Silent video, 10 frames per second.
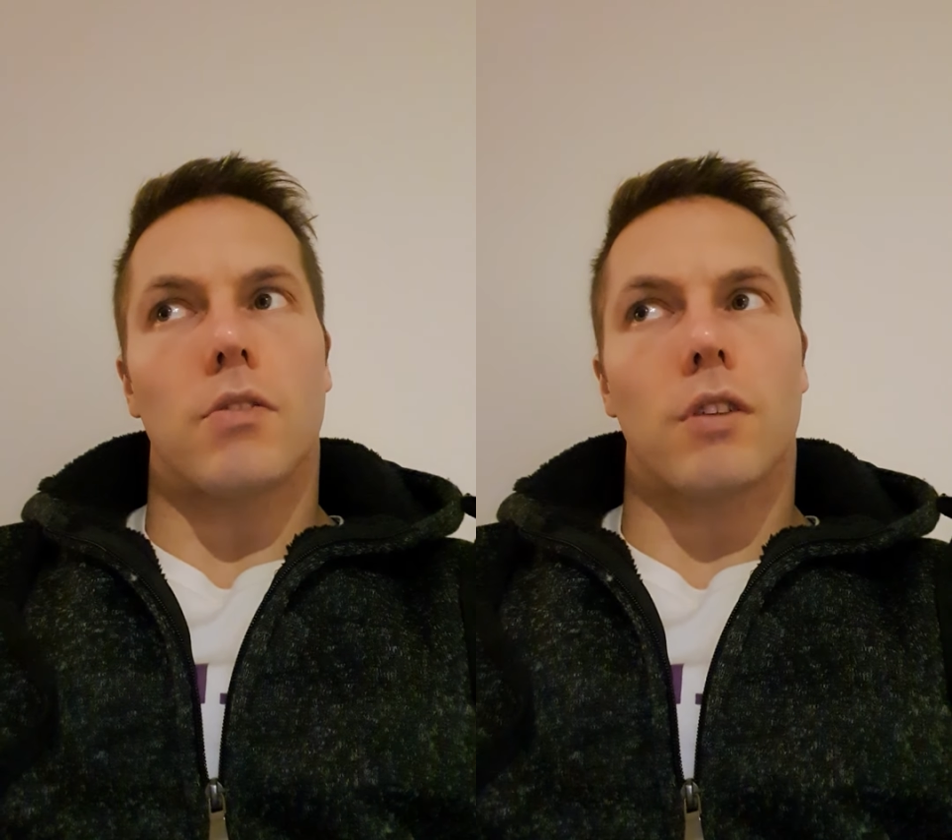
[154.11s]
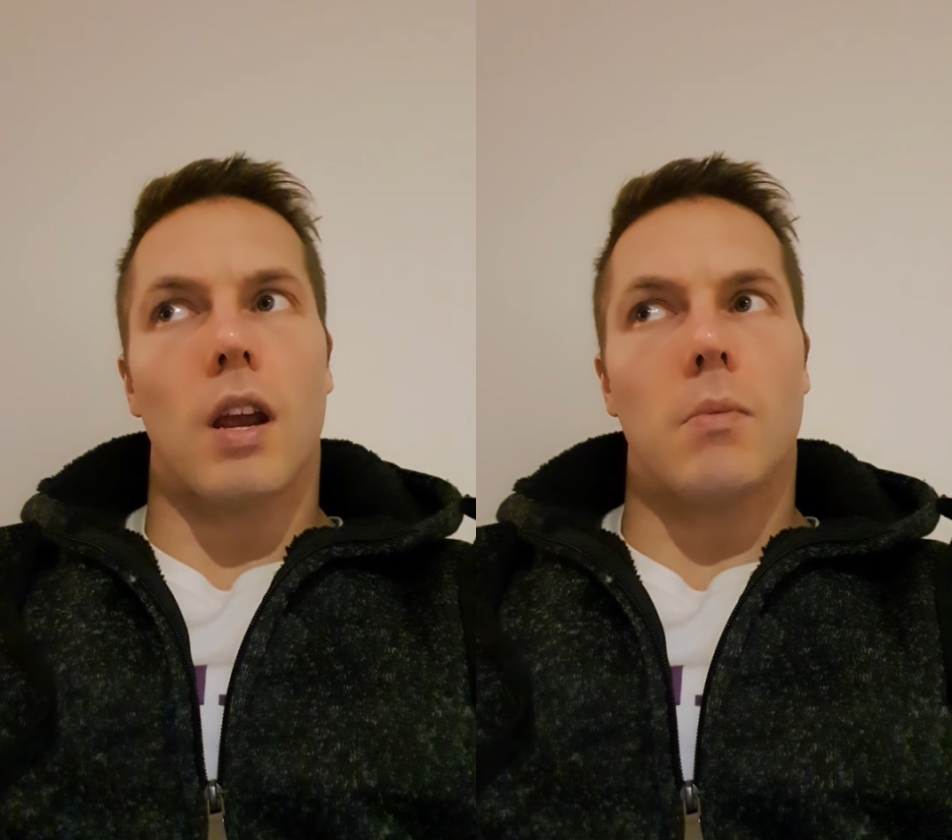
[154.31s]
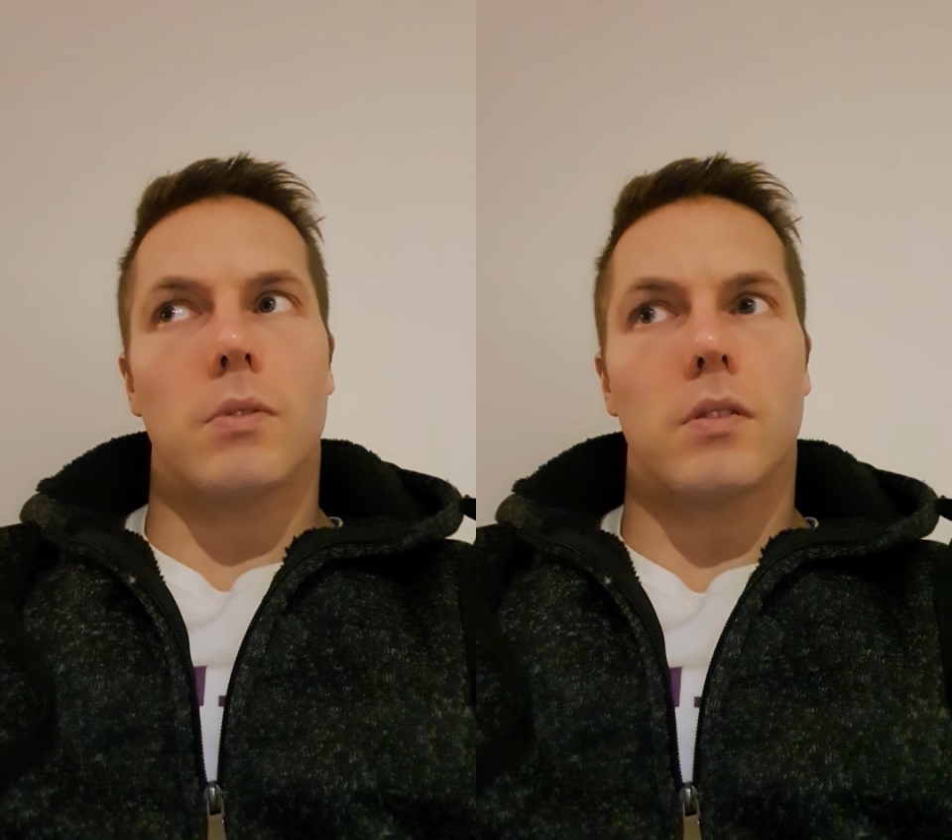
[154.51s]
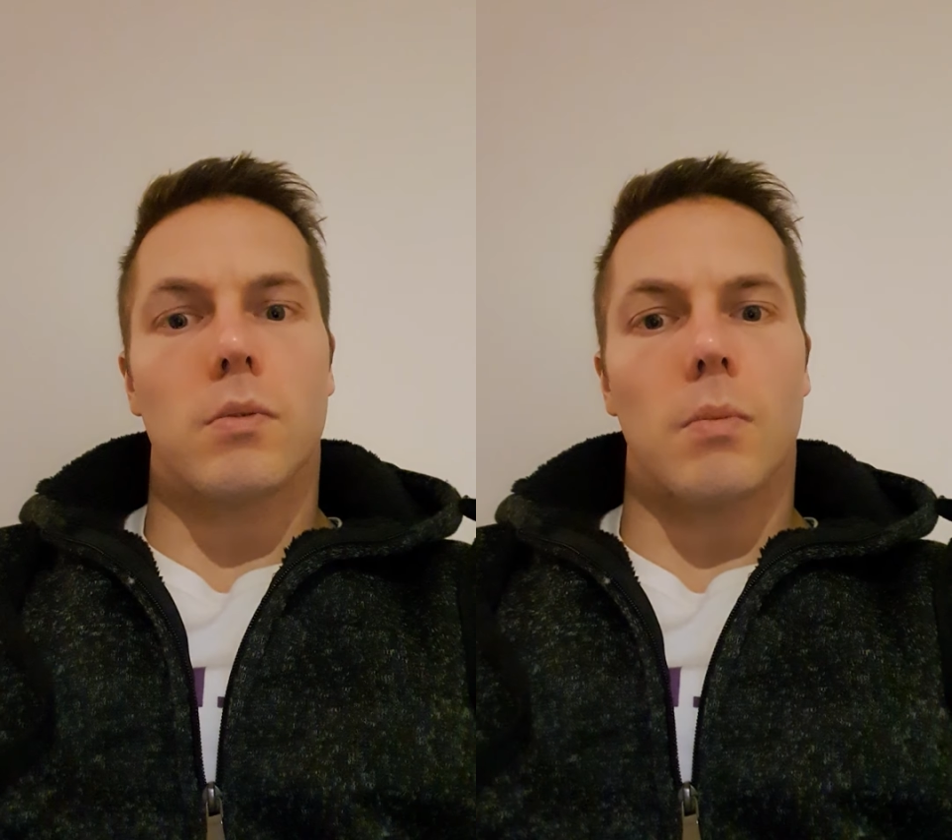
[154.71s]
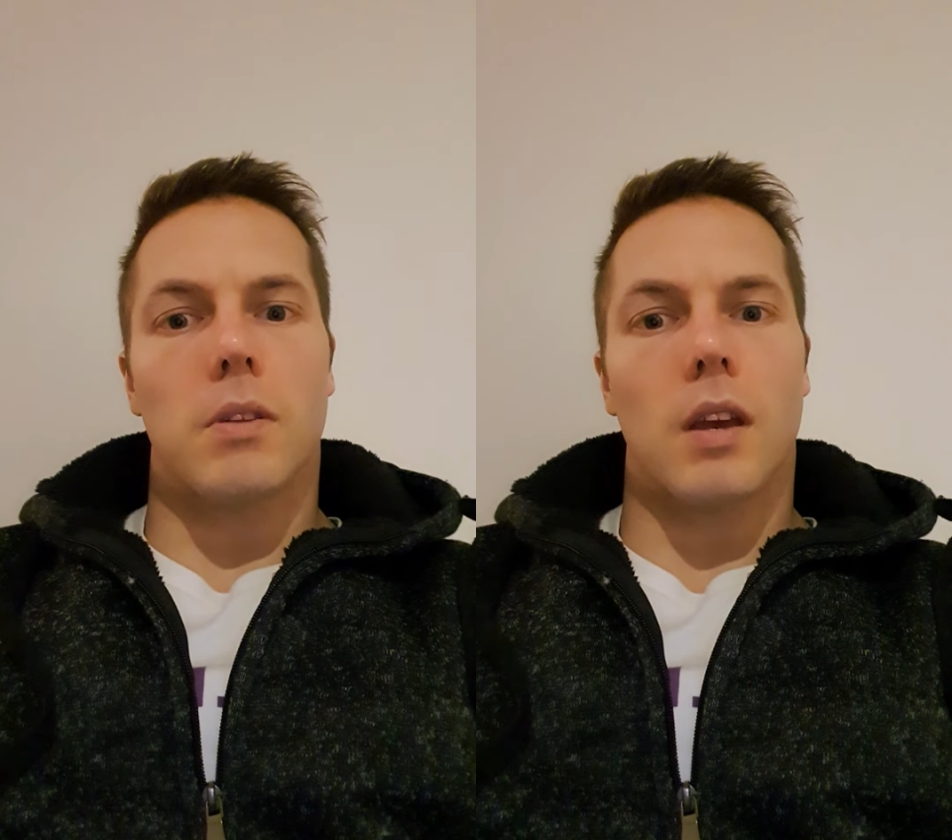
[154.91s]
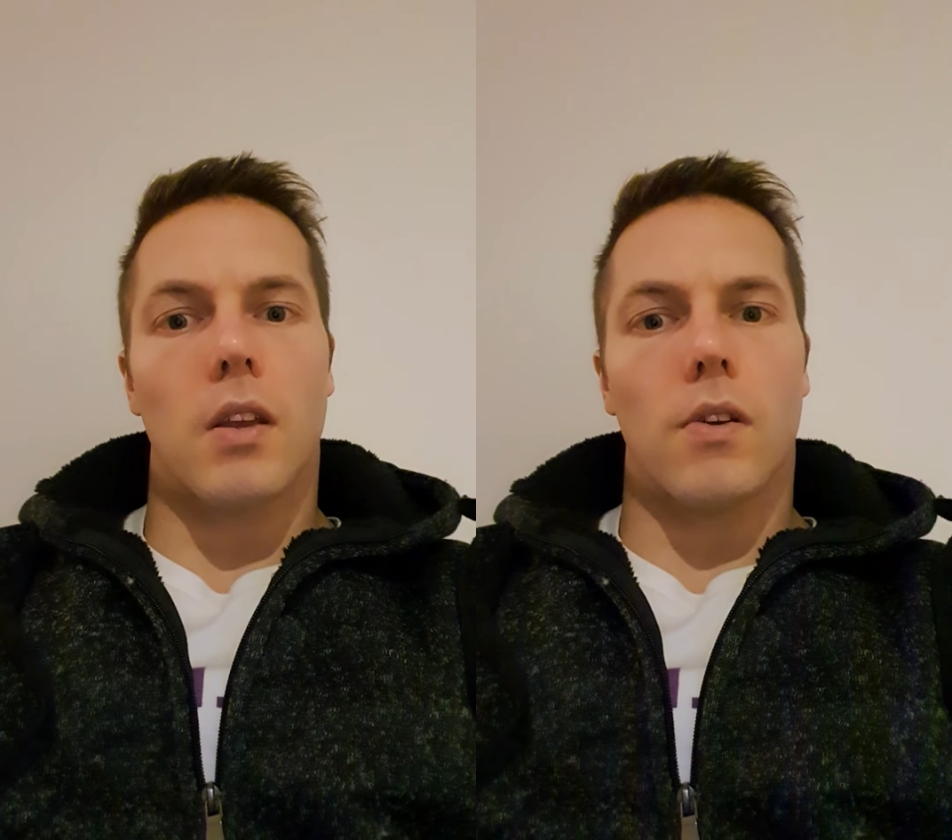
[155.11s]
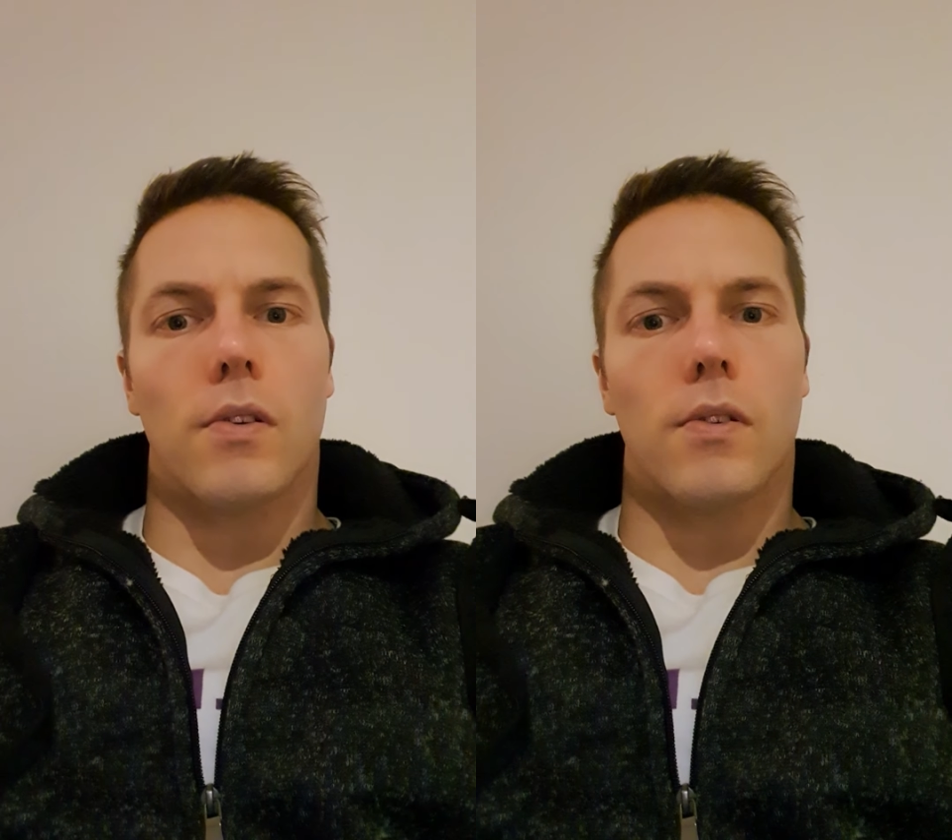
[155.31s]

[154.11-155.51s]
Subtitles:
grams sweet potato.